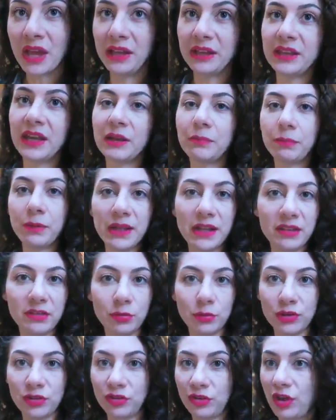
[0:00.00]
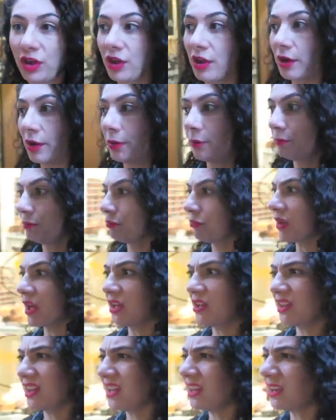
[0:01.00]
And that place was, um,
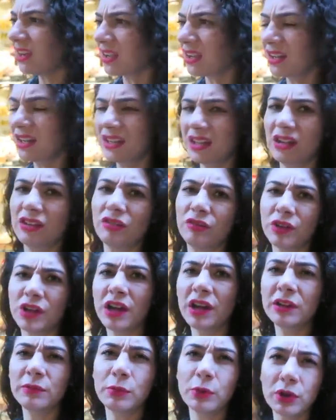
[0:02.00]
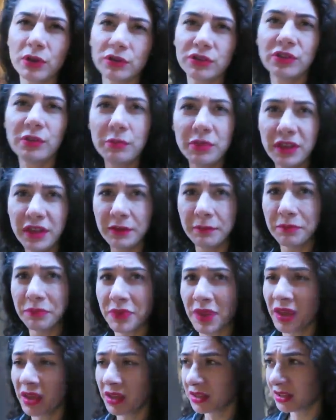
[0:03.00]
I think I got it out of a guidebook or something.
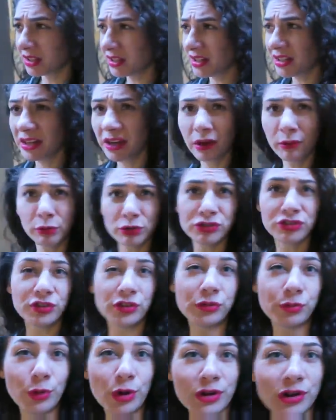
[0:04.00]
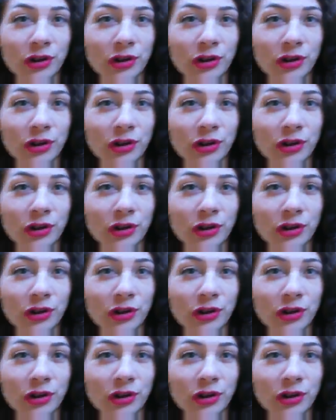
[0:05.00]
Nadine and I were just